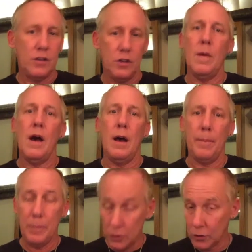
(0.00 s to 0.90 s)
into
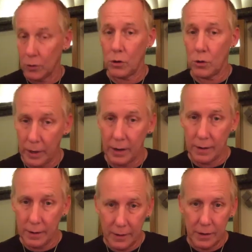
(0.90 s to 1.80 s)
my musical
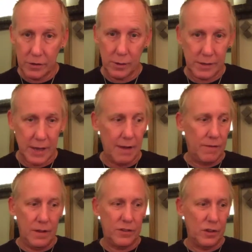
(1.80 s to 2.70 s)
career. So it's
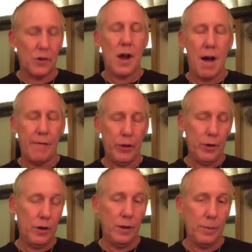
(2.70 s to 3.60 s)
a little
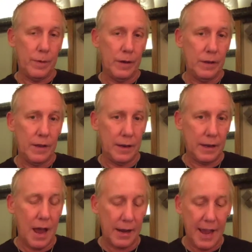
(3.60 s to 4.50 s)
convoluted, but
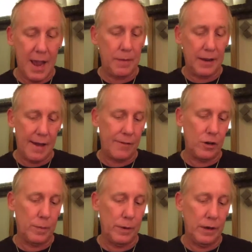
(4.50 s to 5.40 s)
it kind of came
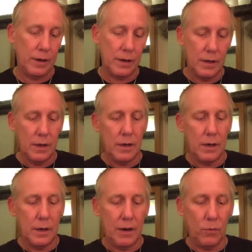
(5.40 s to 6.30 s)
together. But
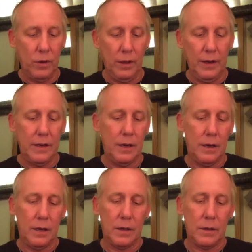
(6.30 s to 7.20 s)
it really
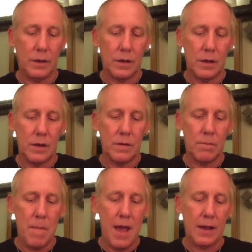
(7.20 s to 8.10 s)
didn't
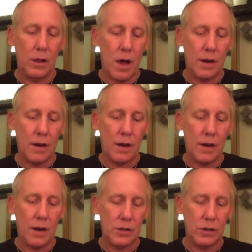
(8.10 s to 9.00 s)
make a lot
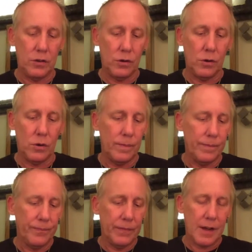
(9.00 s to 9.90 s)
of sense until
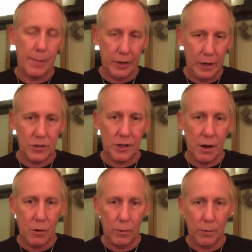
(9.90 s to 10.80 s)
a couple of
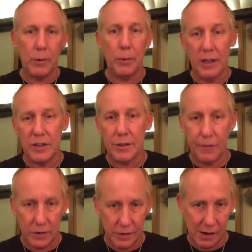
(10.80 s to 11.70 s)
years ago when we
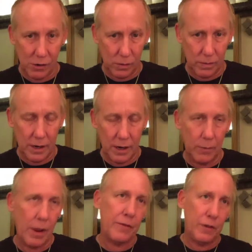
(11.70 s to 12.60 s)
released the first single,
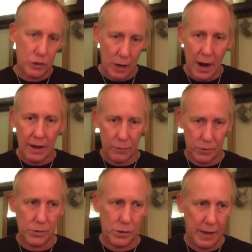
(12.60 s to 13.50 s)
Rutherford
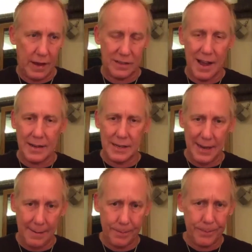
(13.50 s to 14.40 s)
Drive, which was
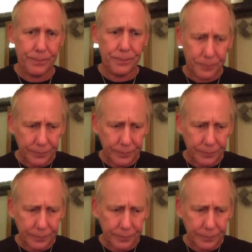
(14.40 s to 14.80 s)
2019,